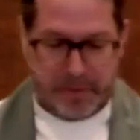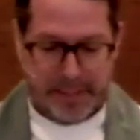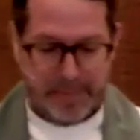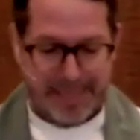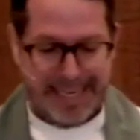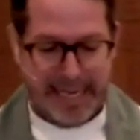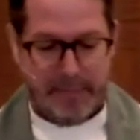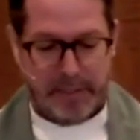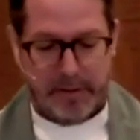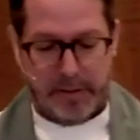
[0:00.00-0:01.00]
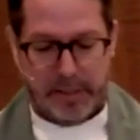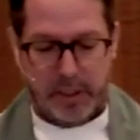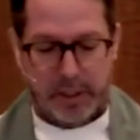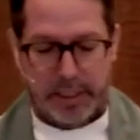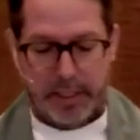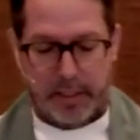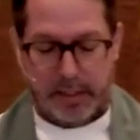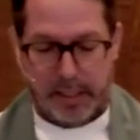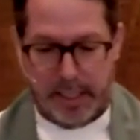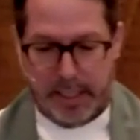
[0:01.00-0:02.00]
to be kept under this shell,
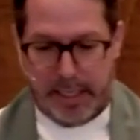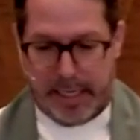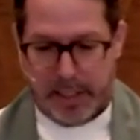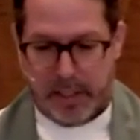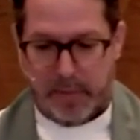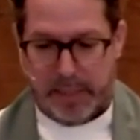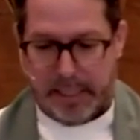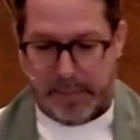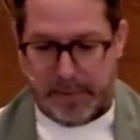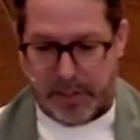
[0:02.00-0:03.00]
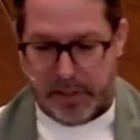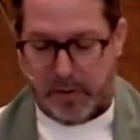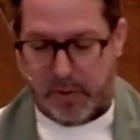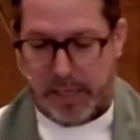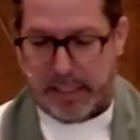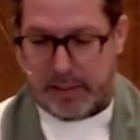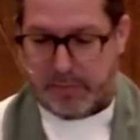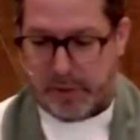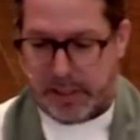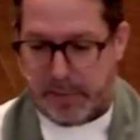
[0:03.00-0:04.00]
and he's opening up this new horizon
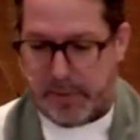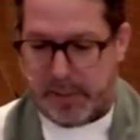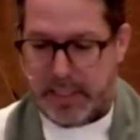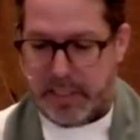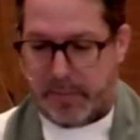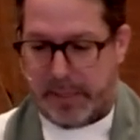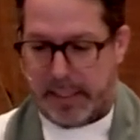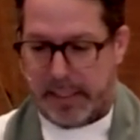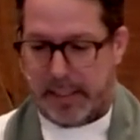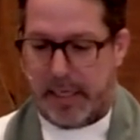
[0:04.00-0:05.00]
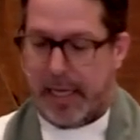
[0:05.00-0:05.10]
for us to participate in.